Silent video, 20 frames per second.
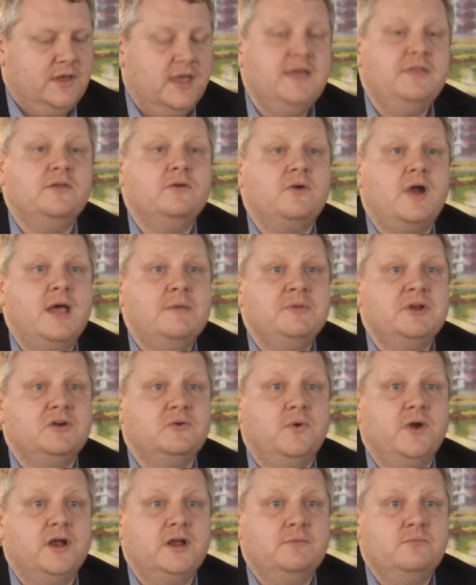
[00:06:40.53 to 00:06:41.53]
In the Ryman
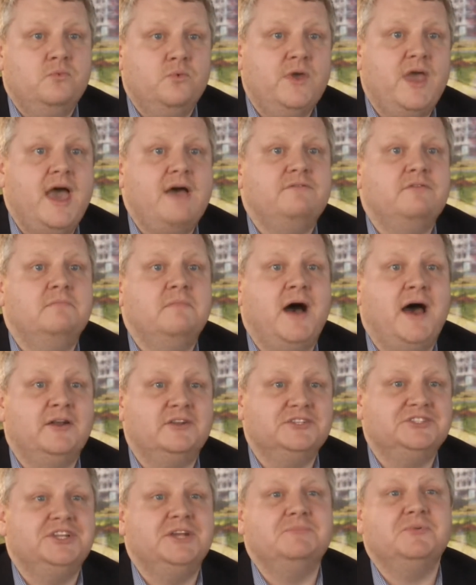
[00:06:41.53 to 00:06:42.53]
Aquarium, we have a model
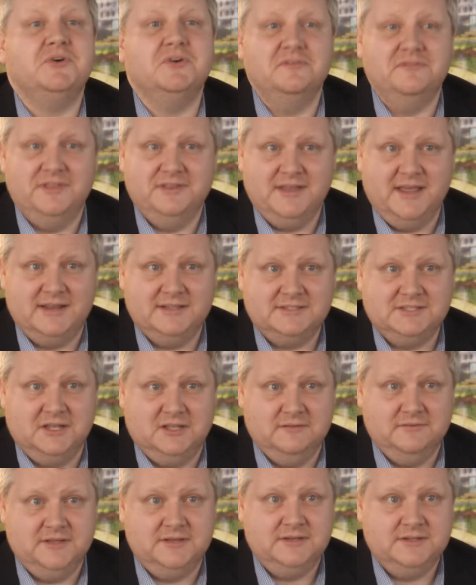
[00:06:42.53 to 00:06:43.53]
ship of the Dennis
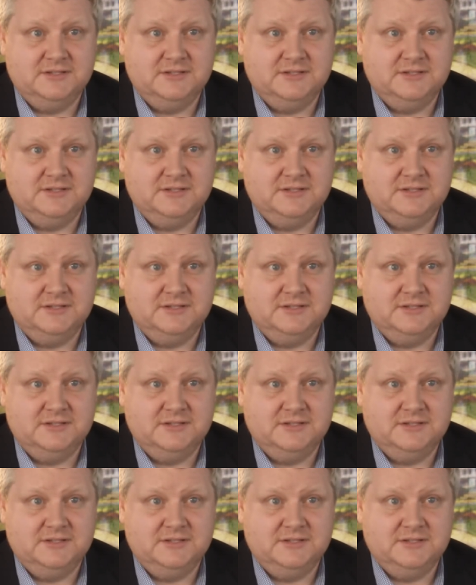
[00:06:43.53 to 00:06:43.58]
Sullivan.